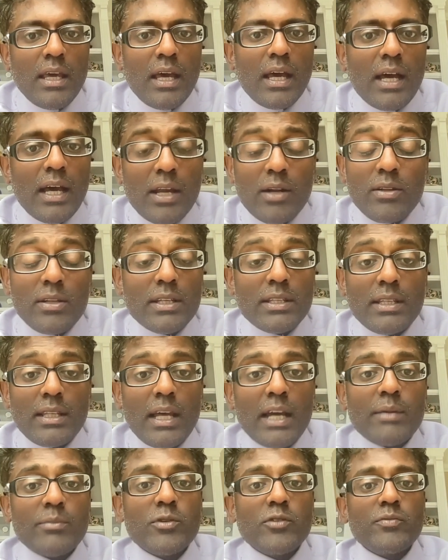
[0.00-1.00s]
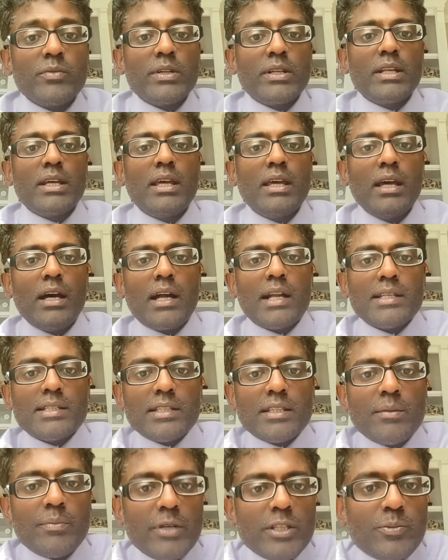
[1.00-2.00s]
I don't like the line movement,
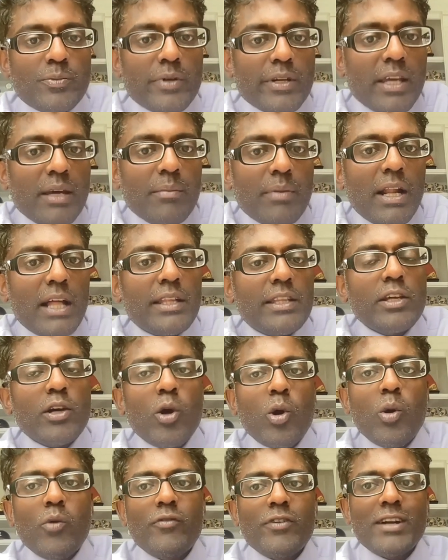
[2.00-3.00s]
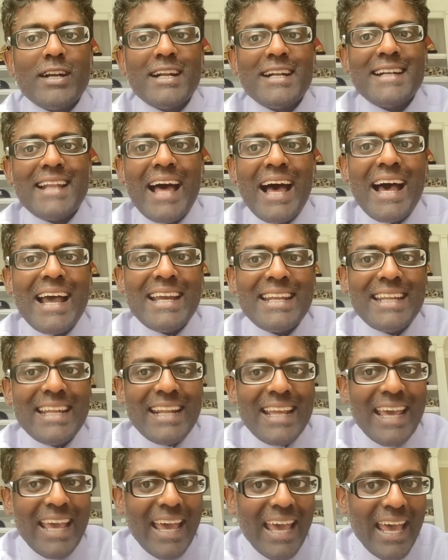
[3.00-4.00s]
honestly, in the Pittsburgh game. But I like the over
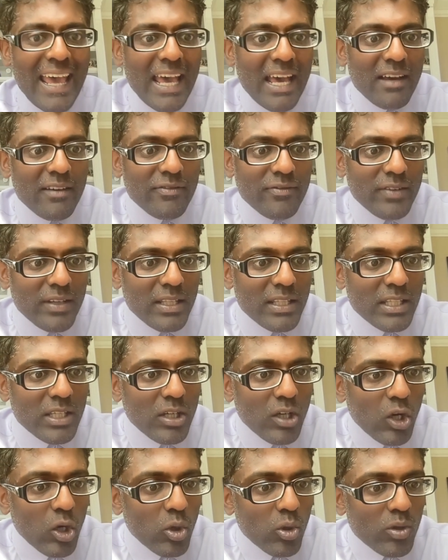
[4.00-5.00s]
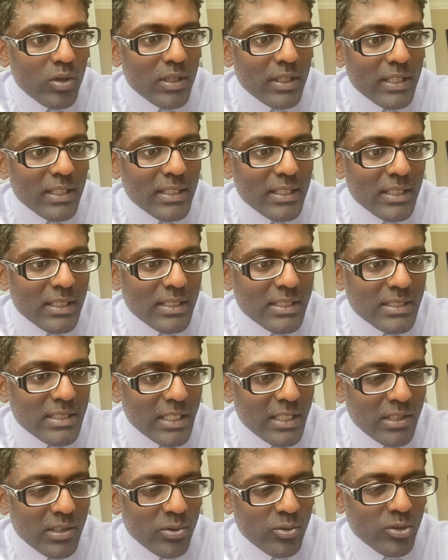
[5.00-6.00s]
9.5 in the
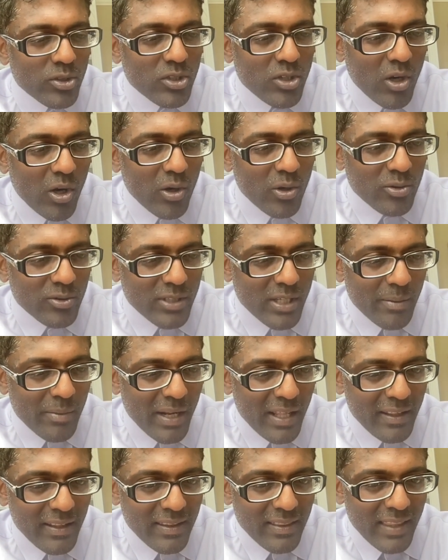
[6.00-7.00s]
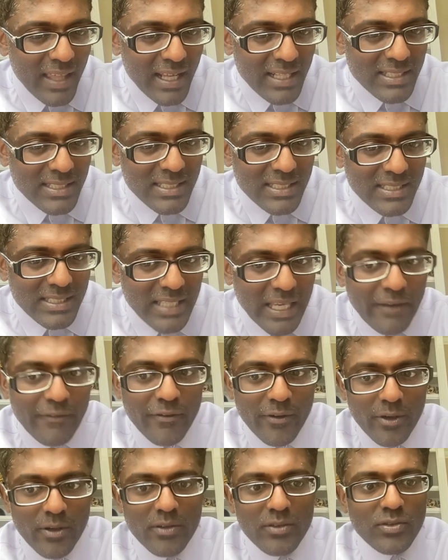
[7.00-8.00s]
Oakland-St. Louis Cardinals game. I think that's
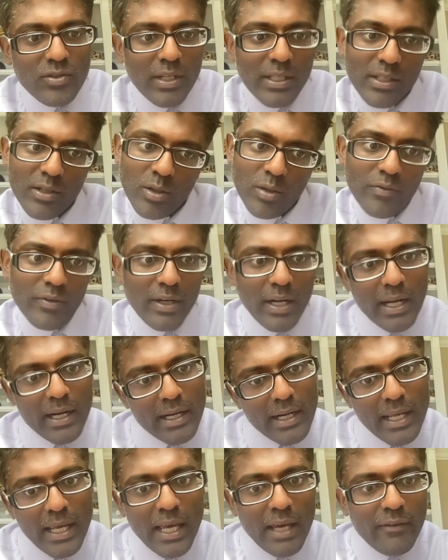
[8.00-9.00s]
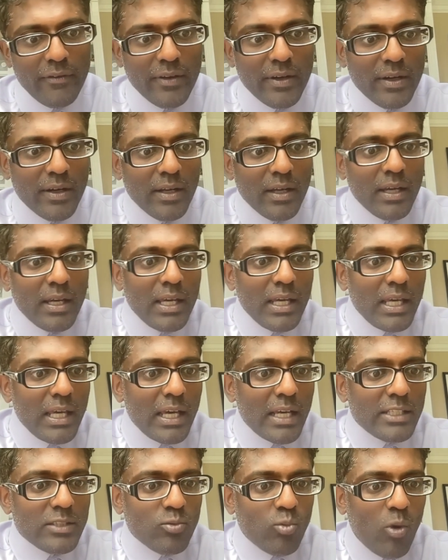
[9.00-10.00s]
safer. So I like the over 9.5 here
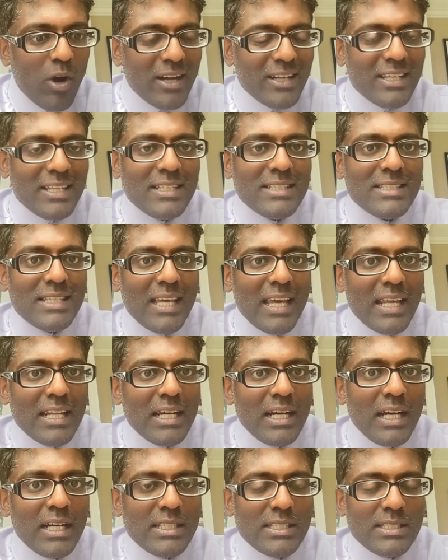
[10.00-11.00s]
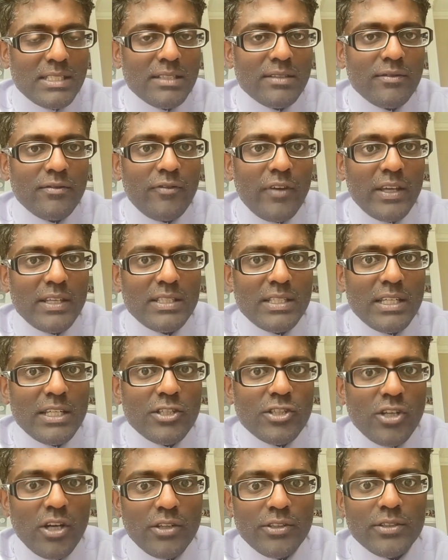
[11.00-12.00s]
as Watkins and Hudson face
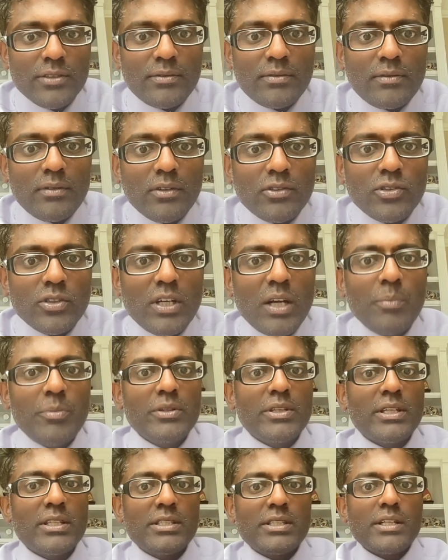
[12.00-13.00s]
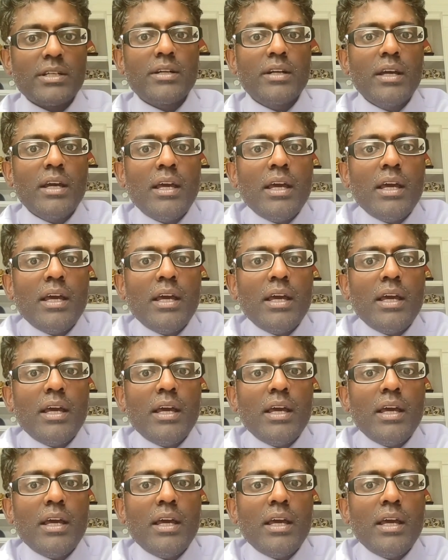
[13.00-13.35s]
each other. So a couple things here.